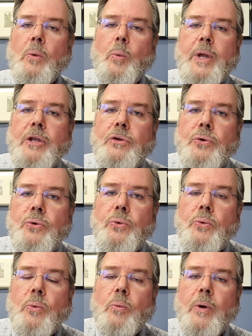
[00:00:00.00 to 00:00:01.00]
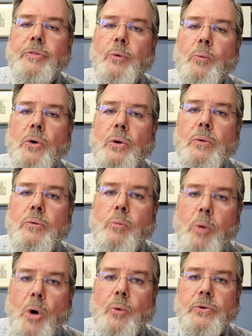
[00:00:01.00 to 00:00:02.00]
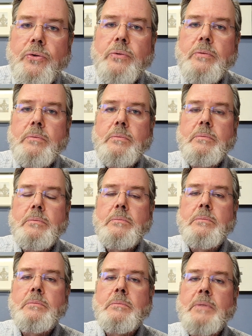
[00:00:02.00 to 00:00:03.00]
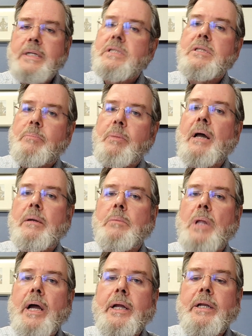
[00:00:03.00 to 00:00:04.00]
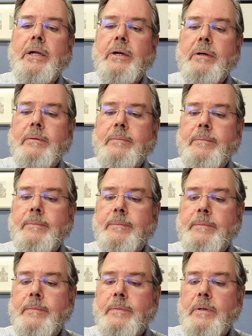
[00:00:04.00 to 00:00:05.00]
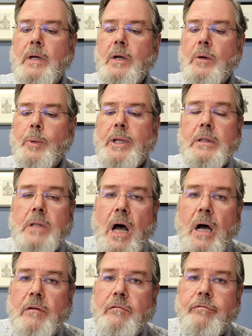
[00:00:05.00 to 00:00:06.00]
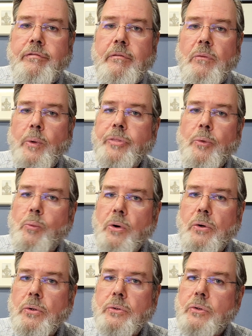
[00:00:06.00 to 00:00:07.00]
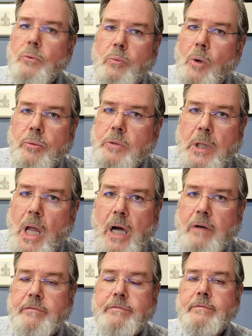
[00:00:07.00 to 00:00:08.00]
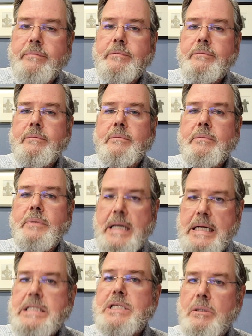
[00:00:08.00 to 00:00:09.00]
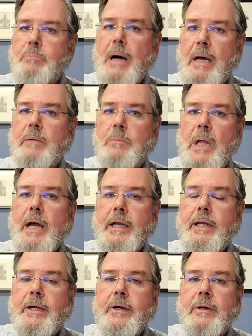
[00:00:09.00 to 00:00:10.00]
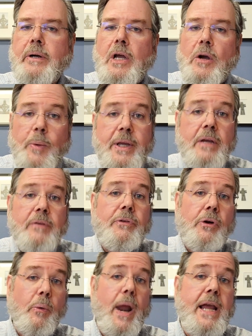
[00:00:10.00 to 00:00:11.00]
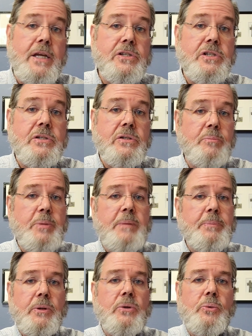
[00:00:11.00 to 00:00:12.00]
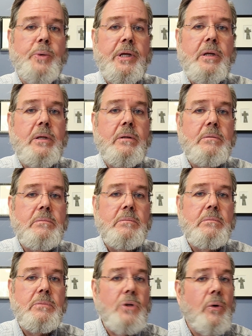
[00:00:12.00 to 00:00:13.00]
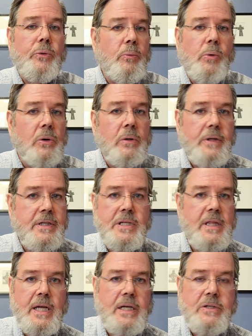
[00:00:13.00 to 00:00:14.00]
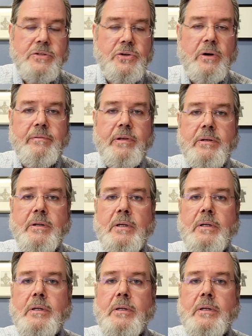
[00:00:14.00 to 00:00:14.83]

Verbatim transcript: We do what the world won't. That's the bottom line here. We love what the world won't love. That's the bottom line here. We give grace to people who we know the world doesn't think deserve it.